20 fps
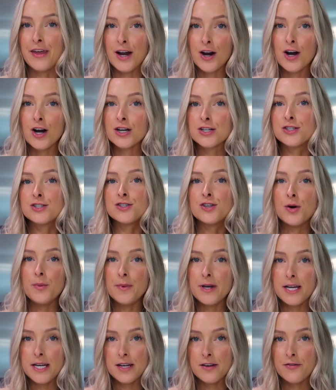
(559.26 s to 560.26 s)
There are so
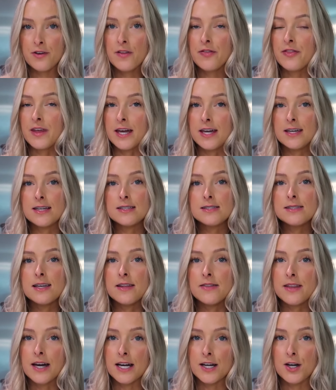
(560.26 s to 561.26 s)
many different things
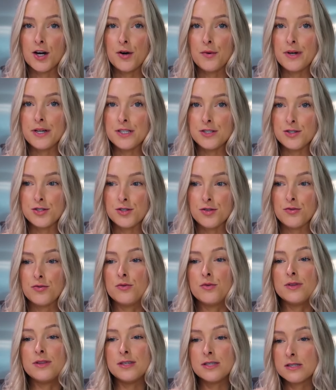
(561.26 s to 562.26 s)
that go
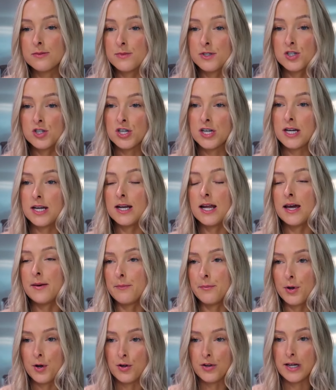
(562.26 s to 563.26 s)
into this machine
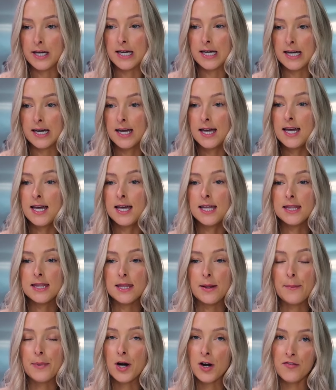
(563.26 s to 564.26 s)
and pulling
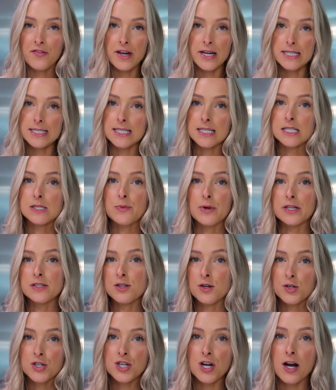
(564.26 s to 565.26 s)
the perfect
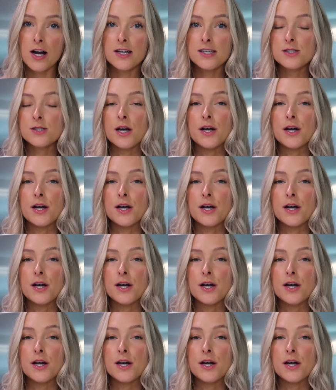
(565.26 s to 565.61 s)
espresso shot.